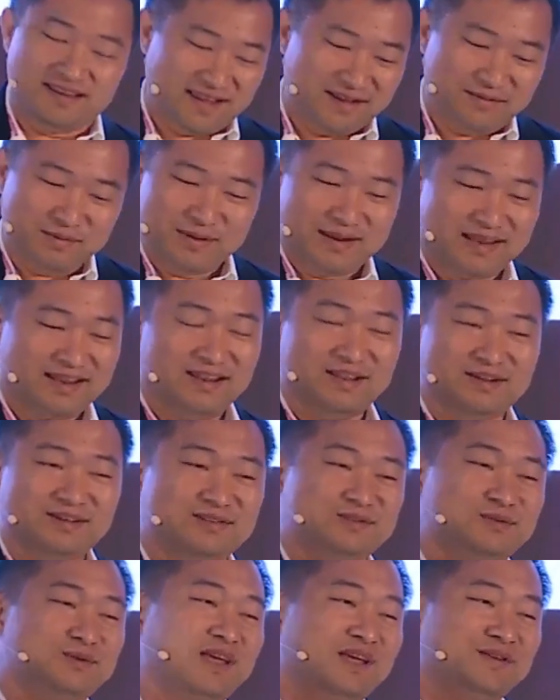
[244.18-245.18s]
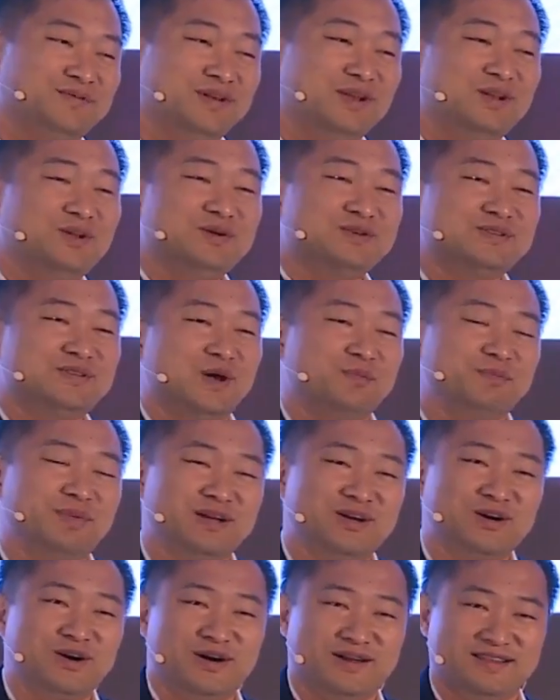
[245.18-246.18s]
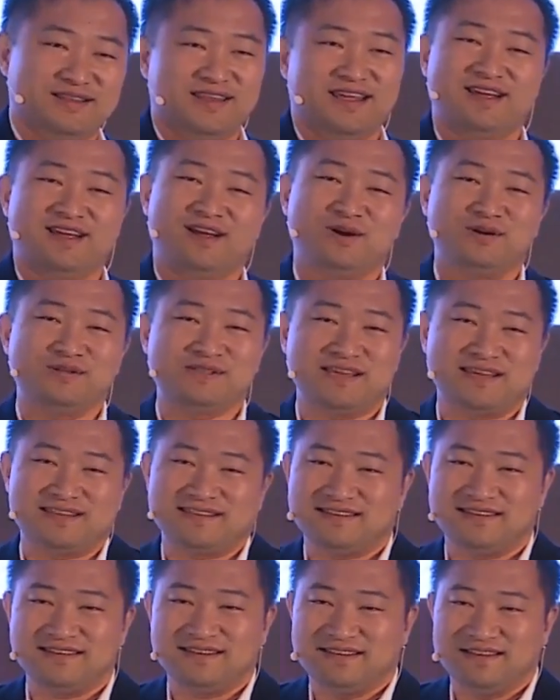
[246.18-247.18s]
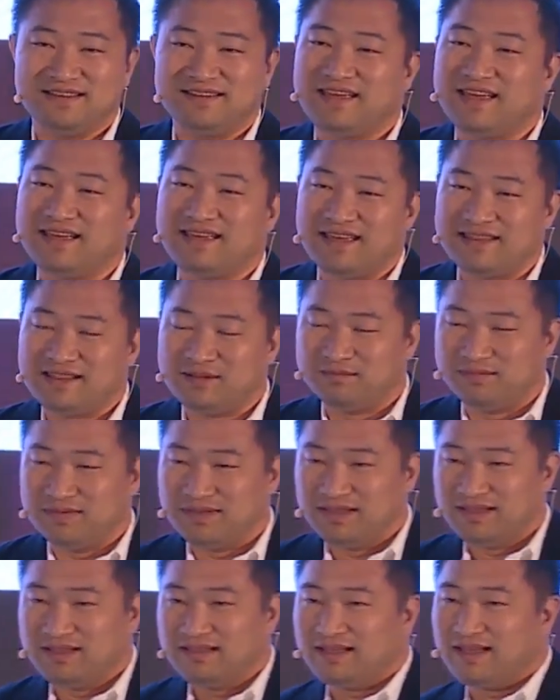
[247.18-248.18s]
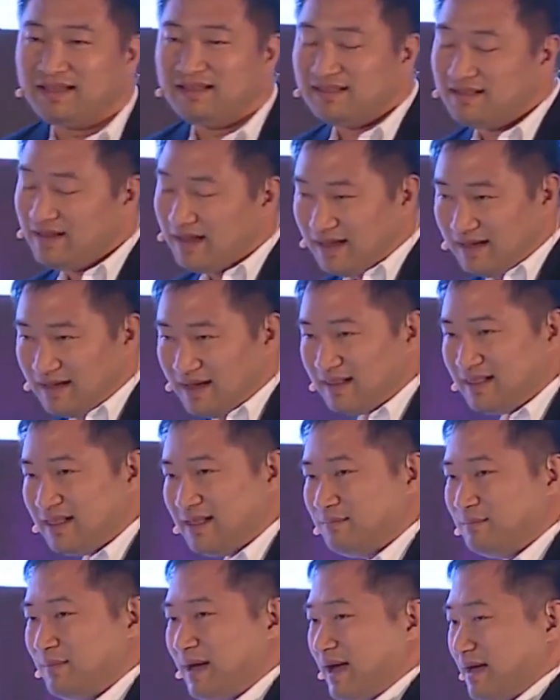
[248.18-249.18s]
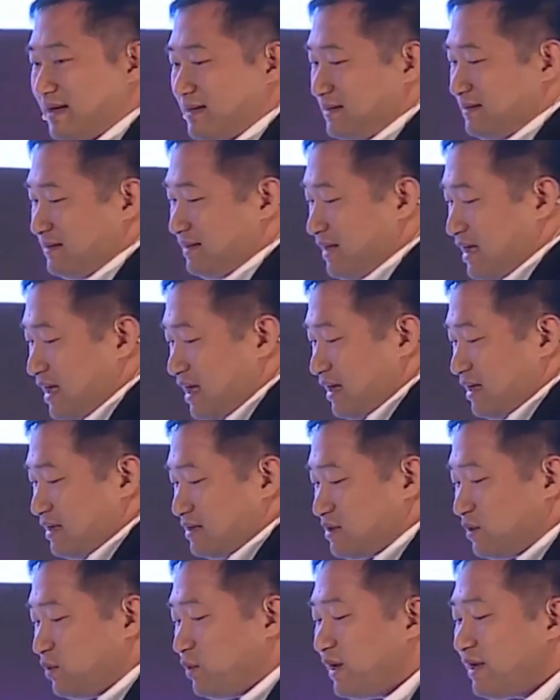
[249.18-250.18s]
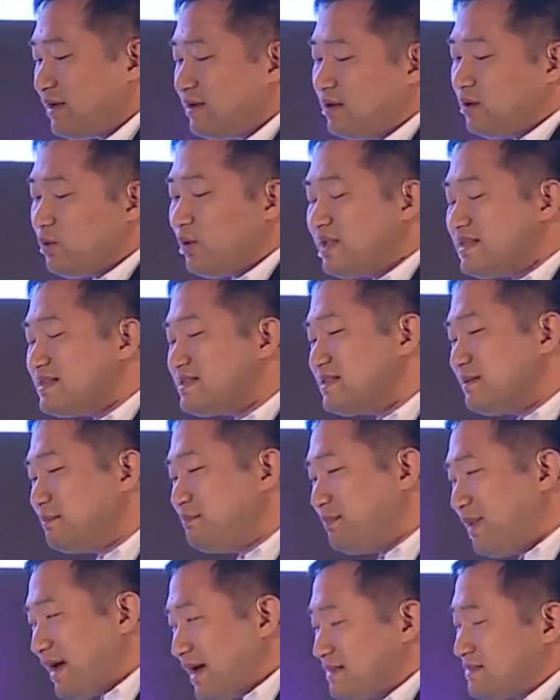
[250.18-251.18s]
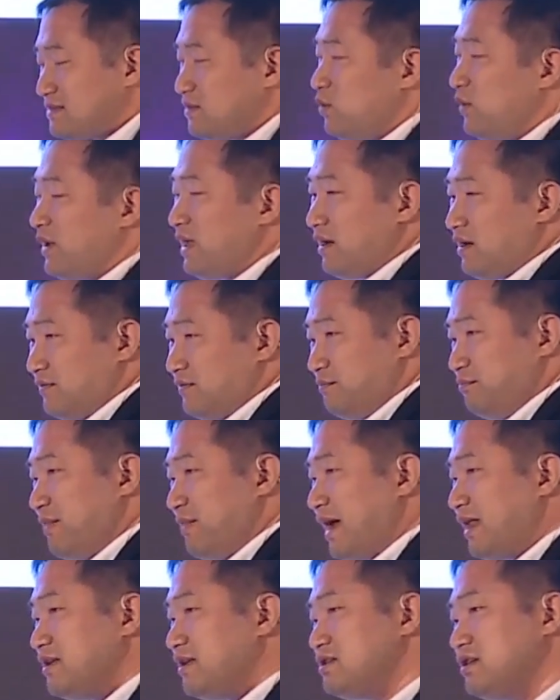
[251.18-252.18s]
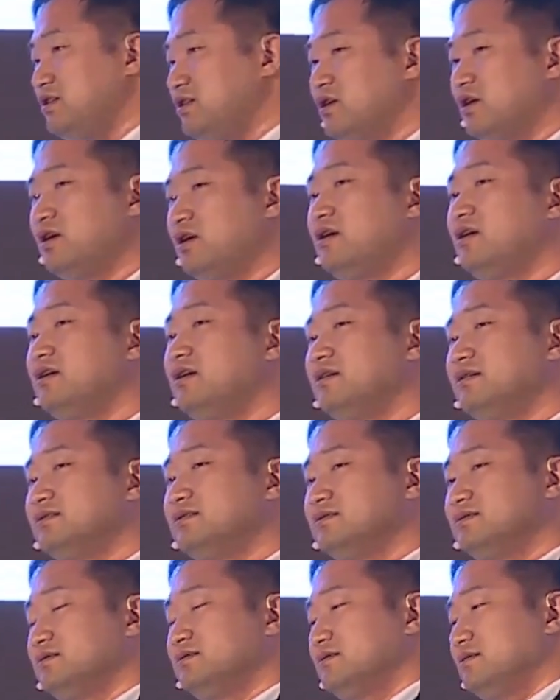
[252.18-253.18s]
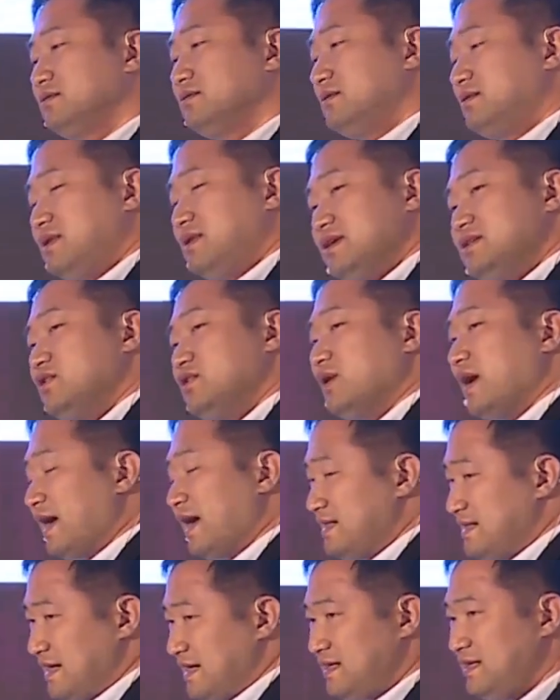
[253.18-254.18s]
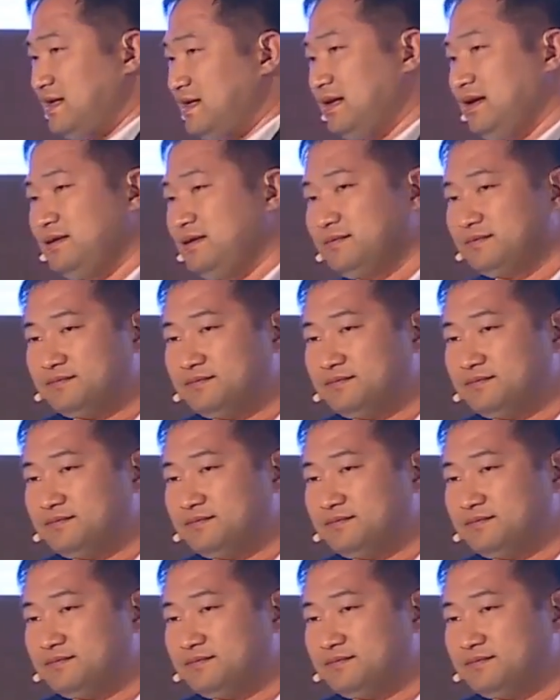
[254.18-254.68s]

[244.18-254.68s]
everybody knew, if you lose your Bitcoin, that goes it. You can't get them back. So what is the best way of managing your digital identity?